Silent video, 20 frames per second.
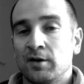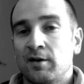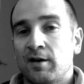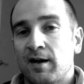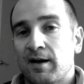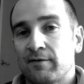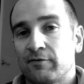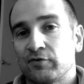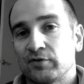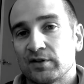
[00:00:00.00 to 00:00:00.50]

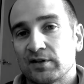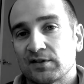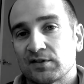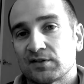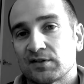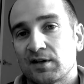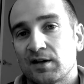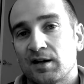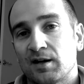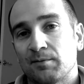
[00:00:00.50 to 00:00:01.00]
everything's
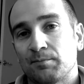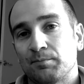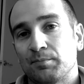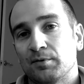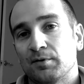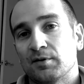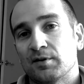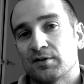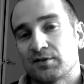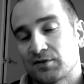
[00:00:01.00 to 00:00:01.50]
set up.
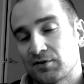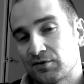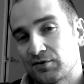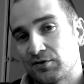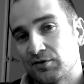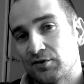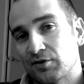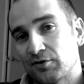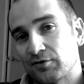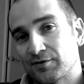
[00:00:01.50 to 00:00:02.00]
As long as
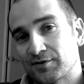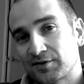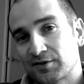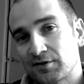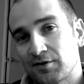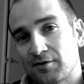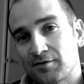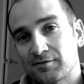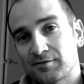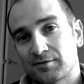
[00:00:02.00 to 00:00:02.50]
you know your
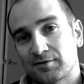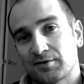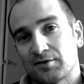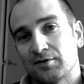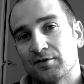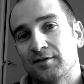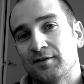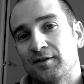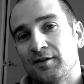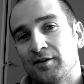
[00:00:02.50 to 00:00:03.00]
songs,
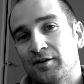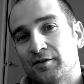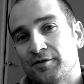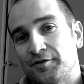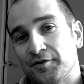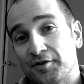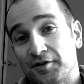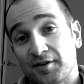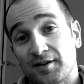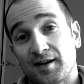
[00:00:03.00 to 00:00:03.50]

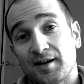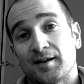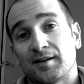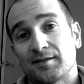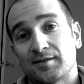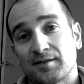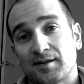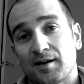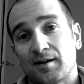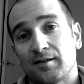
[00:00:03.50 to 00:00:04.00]
you can get
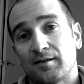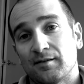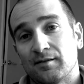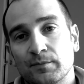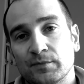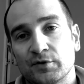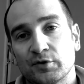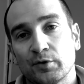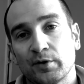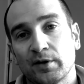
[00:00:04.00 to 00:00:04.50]
it done.
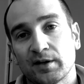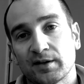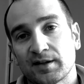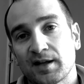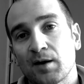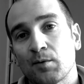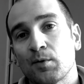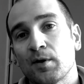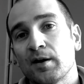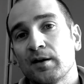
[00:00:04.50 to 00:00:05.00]
Doing it
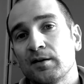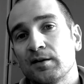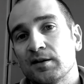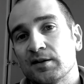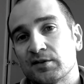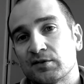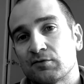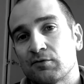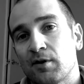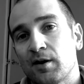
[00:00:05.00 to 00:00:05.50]
that way
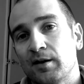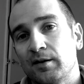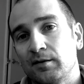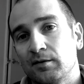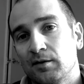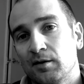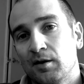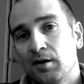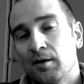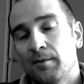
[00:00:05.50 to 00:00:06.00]
is great,
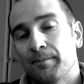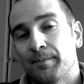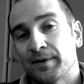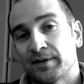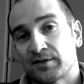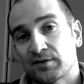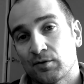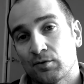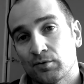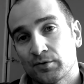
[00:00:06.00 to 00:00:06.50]
but
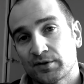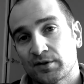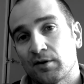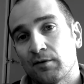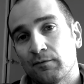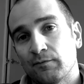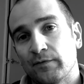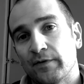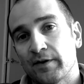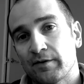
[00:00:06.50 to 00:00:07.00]
it's also
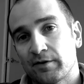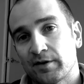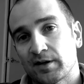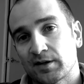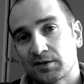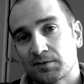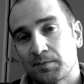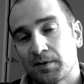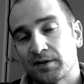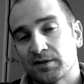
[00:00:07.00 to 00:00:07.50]
very
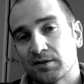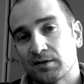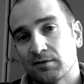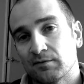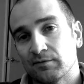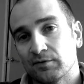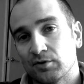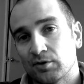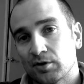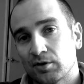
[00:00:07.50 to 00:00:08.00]

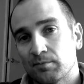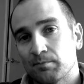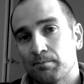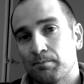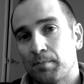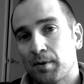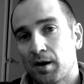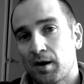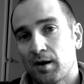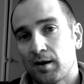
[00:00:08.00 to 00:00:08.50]
expensive. You can
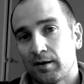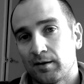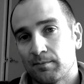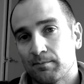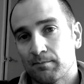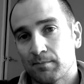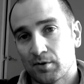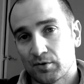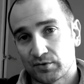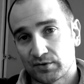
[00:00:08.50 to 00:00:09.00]
buy
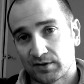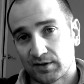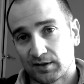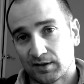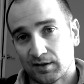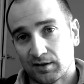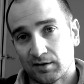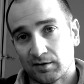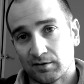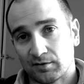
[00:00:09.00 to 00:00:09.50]
most of the
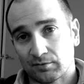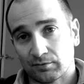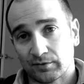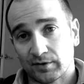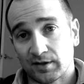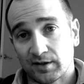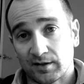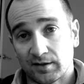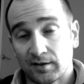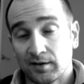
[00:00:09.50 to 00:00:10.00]
gear you'll
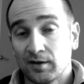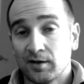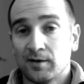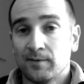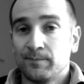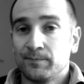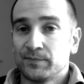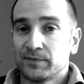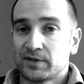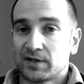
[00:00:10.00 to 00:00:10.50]
need
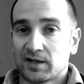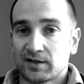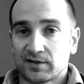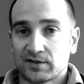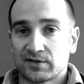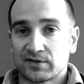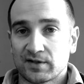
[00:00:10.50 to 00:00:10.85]
to get this